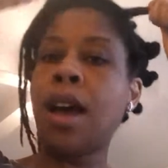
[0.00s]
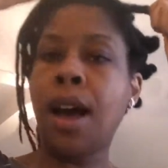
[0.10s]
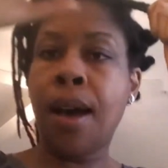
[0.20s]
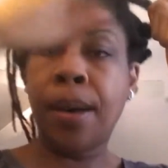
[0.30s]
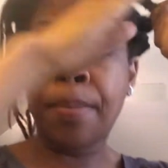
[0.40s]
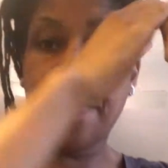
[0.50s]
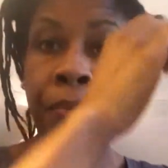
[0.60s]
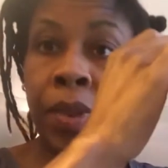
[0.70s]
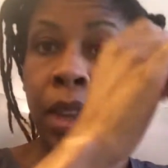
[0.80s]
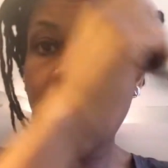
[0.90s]
But
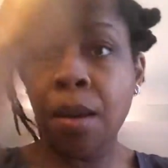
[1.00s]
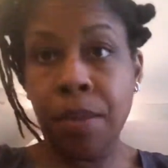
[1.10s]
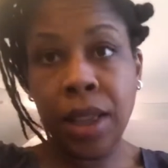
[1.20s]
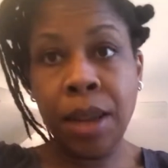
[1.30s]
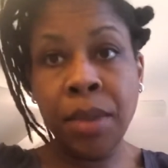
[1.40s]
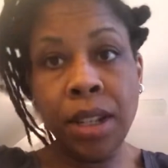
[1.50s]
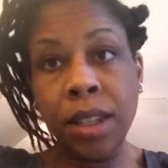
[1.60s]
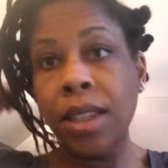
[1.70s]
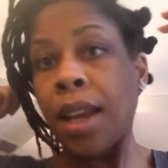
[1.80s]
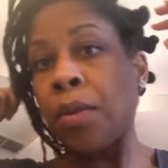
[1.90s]
let me
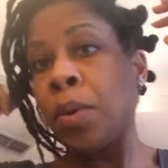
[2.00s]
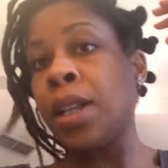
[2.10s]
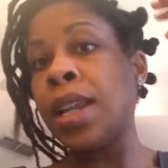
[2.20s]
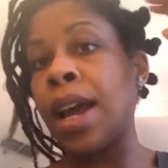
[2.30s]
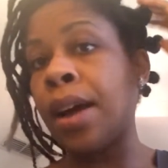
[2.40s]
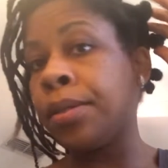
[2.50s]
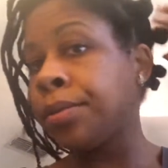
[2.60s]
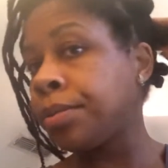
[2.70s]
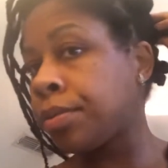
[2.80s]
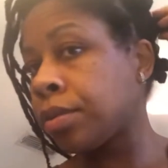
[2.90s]
just take one
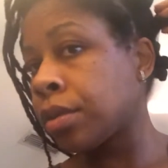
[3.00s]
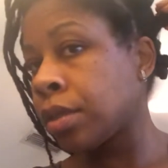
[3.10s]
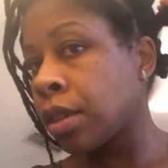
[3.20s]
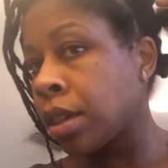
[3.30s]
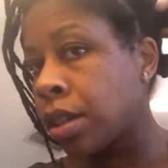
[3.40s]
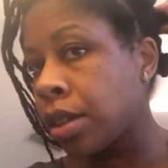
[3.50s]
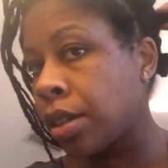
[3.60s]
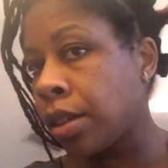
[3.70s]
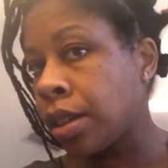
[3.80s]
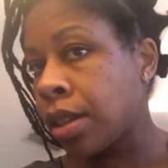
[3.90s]
down
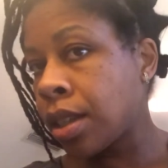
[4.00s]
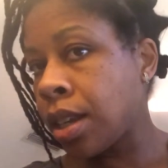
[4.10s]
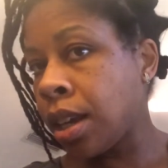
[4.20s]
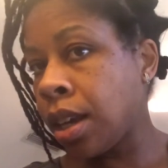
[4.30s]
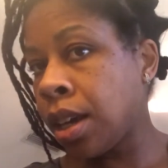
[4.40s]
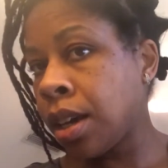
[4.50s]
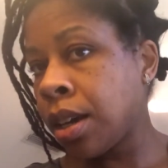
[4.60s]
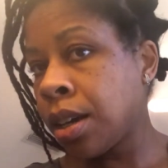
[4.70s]
so you can see